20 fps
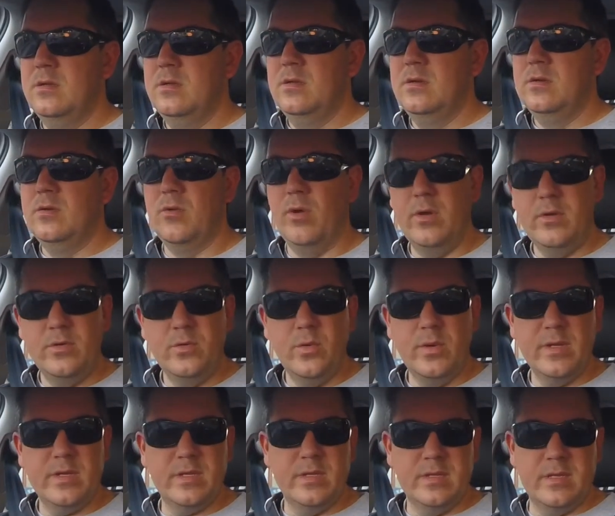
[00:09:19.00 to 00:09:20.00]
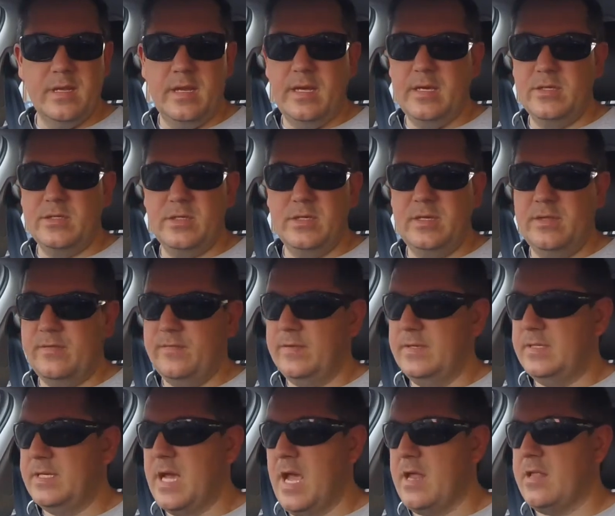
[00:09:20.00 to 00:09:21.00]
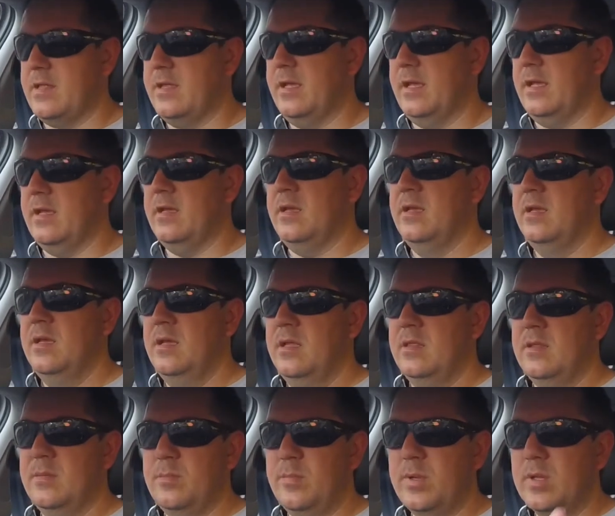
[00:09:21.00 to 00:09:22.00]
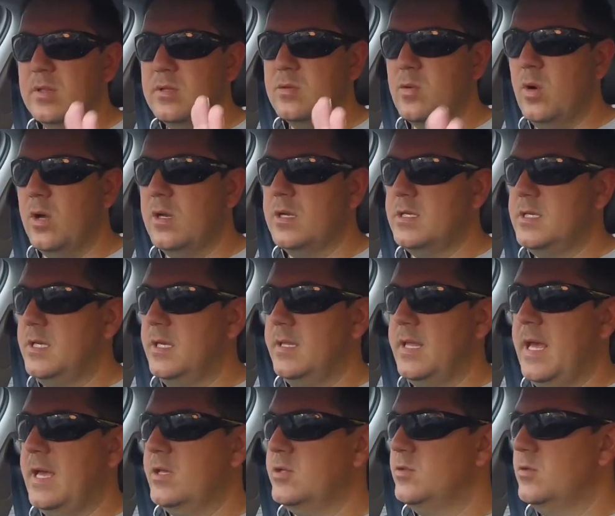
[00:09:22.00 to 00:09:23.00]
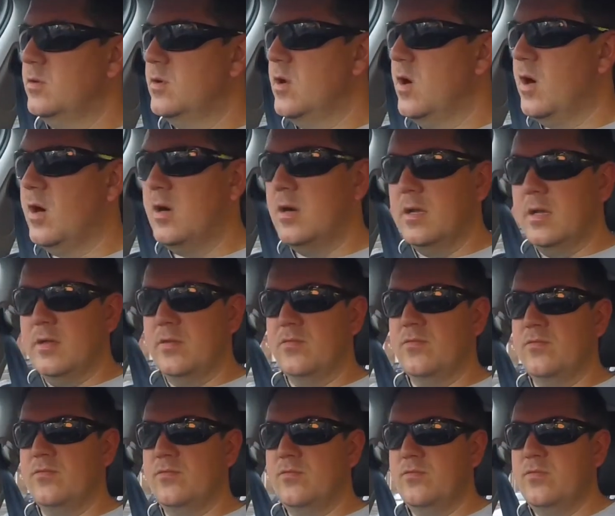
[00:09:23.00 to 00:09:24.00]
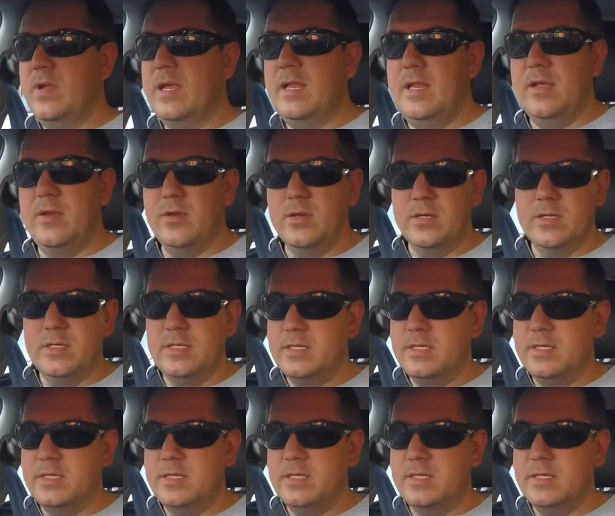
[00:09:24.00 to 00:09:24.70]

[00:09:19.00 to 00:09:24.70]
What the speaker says: Road noise insulation is fantastic. The build quality on the actual car is really good.